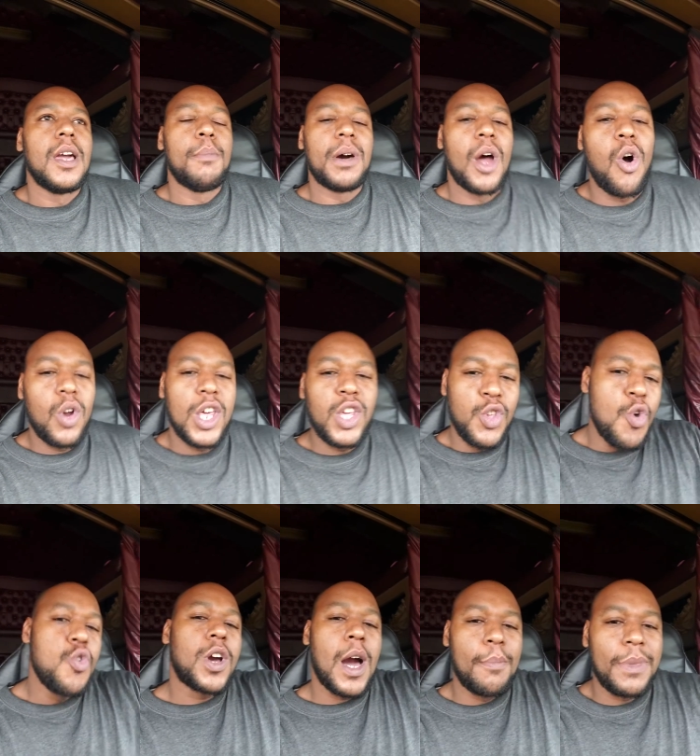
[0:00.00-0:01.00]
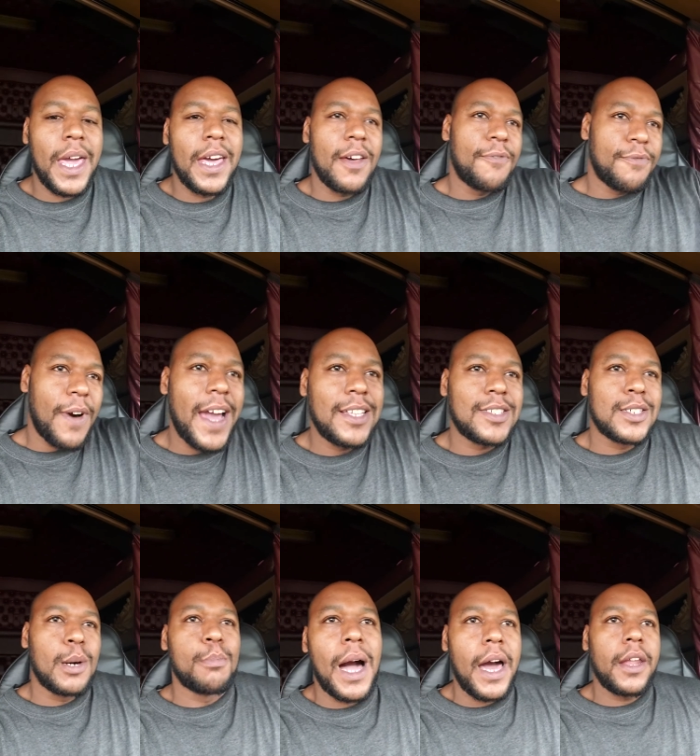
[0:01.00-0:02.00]
but only you come there to fight
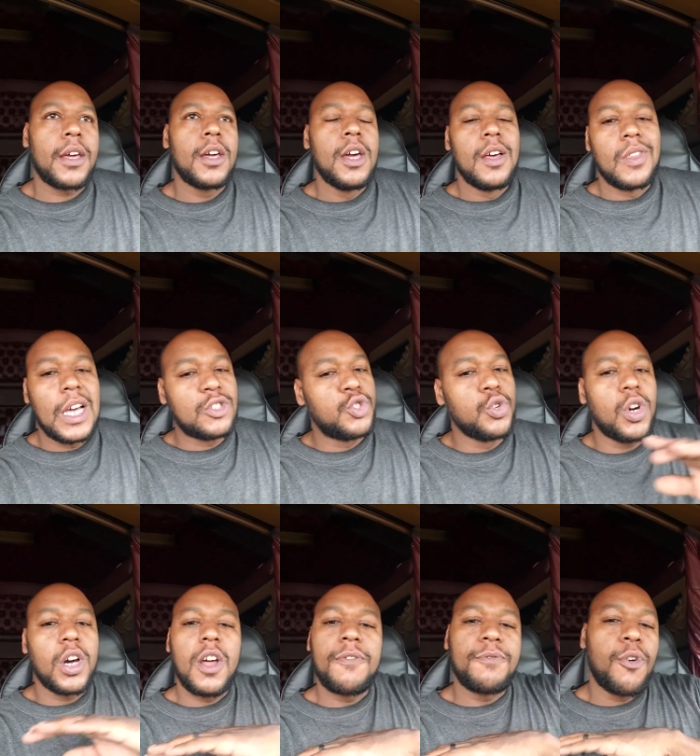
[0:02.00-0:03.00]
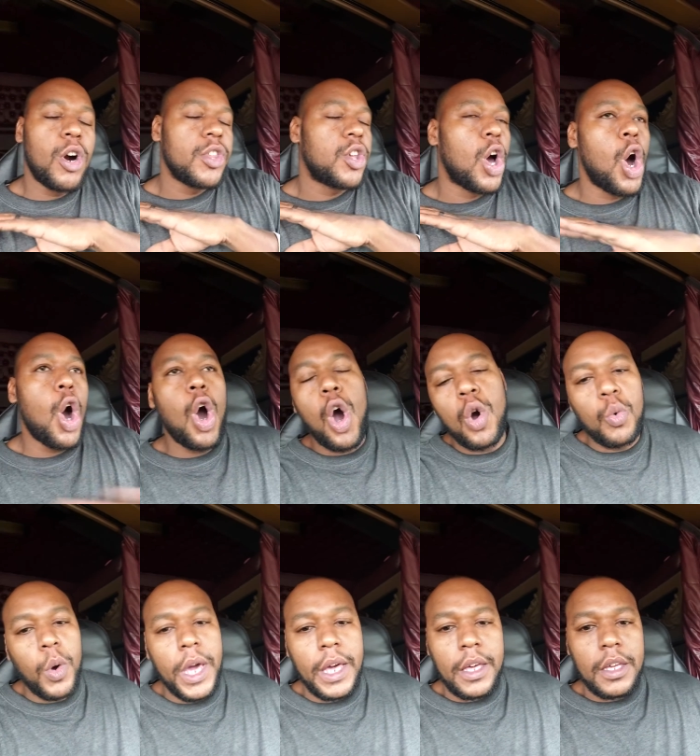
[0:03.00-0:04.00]
somebody that you could have fought the whole
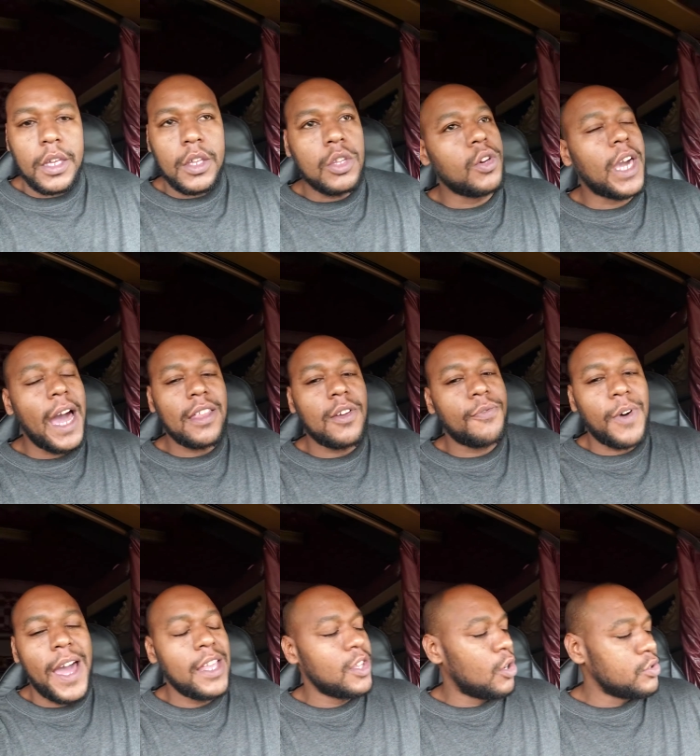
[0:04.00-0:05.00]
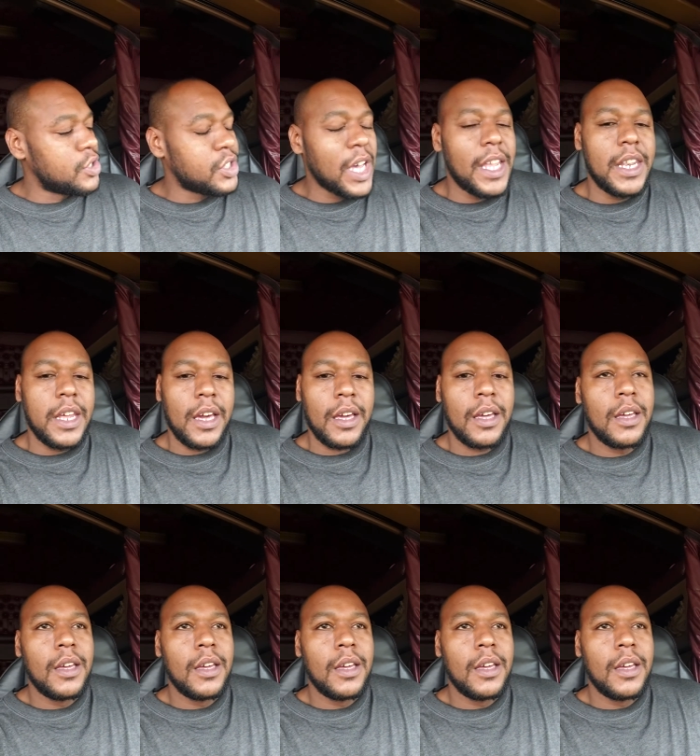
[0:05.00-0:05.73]
week. You got to fighting on Sunday,